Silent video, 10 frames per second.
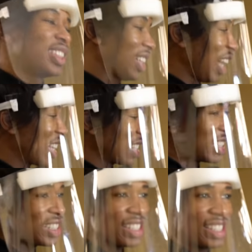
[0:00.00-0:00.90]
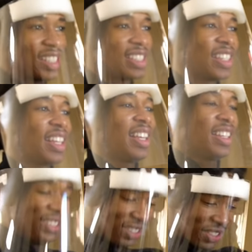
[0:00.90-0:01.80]
How's it?
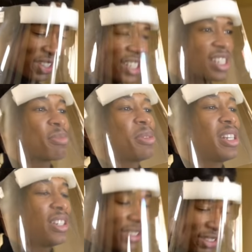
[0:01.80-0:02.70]
You can just put it up